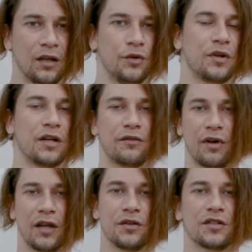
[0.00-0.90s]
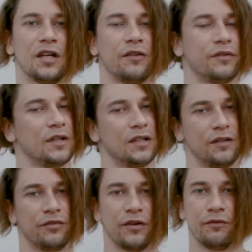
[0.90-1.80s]
you can try yourself in
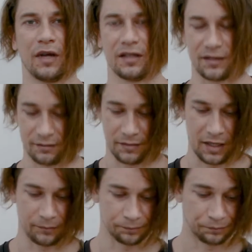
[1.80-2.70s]
different ways. Yeah.